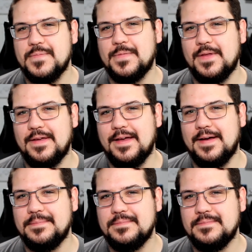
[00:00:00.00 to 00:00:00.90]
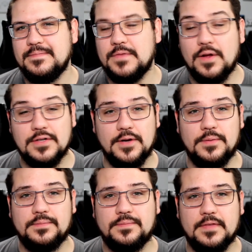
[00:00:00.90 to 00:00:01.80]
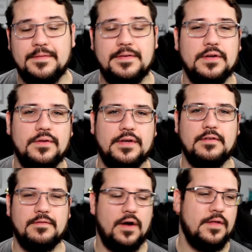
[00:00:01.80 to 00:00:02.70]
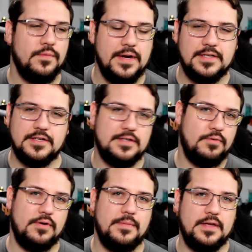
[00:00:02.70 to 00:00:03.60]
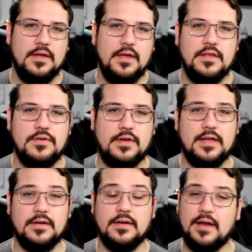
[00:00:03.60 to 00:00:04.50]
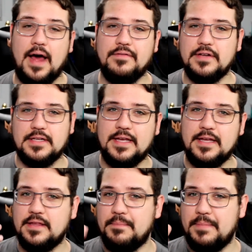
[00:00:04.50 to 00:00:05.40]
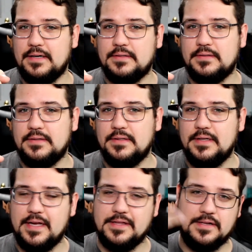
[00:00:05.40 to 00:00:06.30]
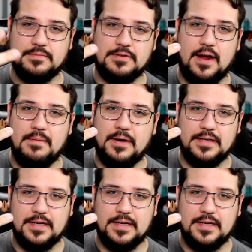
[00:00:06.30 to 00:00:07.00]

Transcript: Yeah. Also, if you're looking for other ways to support me, you can obviously hit the bell, hit the subscribe button.